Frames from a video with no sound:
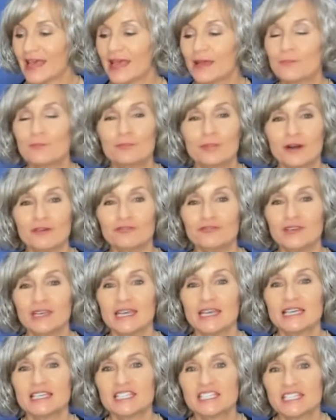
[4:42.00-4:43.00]

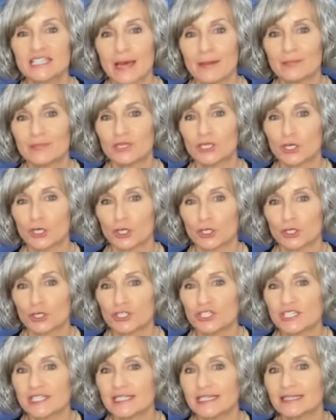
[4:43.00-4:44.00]
Buffy
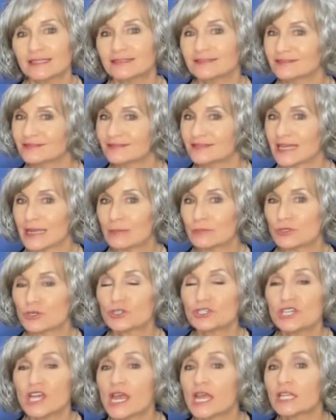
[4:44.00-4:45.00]
Sumners, names are
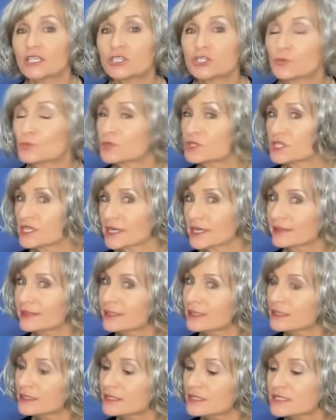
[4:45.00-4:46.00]
changed to protect
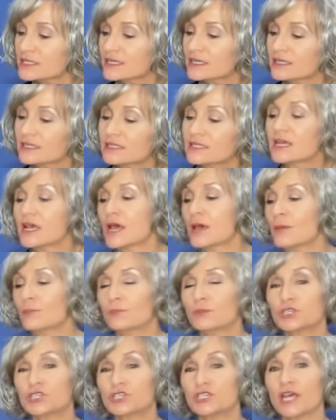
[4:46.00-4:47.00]
the innocent,
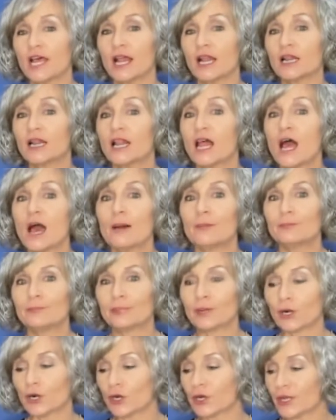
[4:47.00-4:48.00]
Michelle
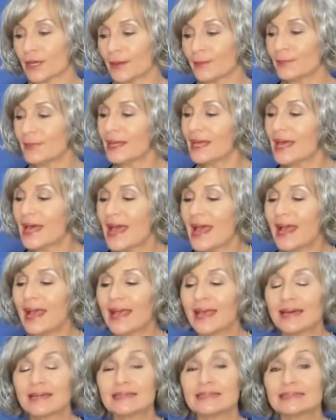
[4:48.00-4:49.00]
Burnham,
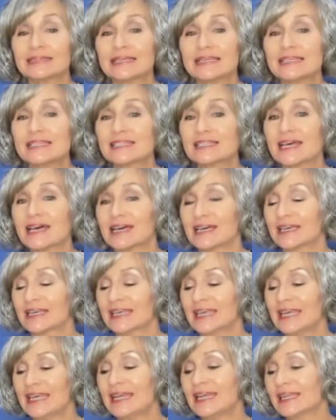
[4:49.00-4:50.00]
Annalisa
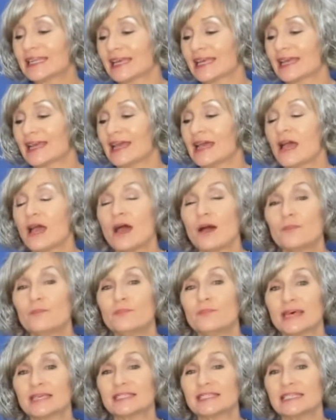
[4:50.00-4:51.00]
Keating,
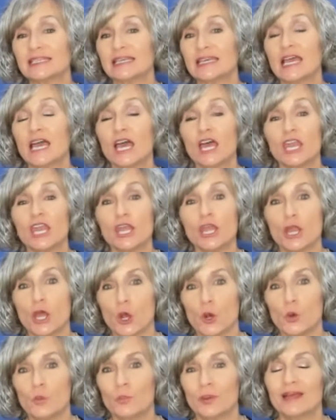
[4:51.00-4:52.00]
Bessie
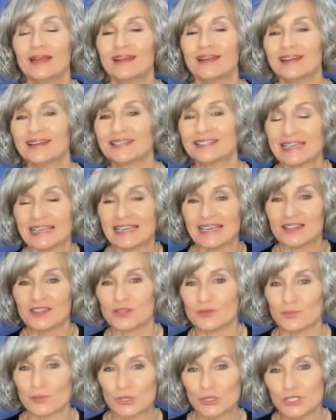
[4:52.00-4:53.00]
Nope, it's like
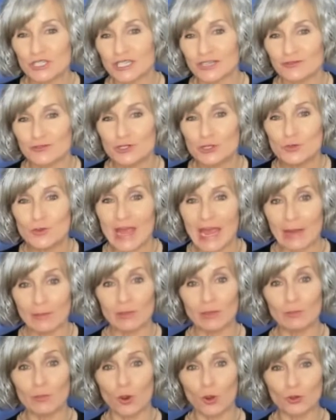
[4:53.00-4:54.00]
the merging of 2
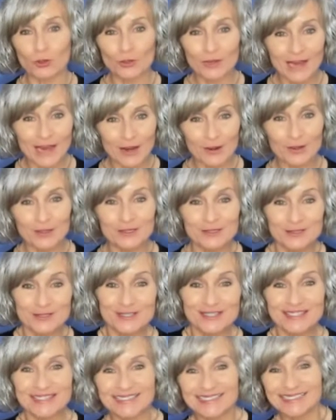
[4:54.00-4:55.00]
Amy Poehler
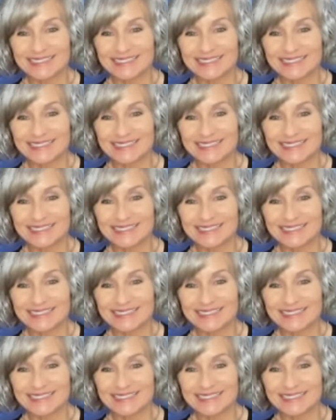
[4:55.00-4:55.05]
characters,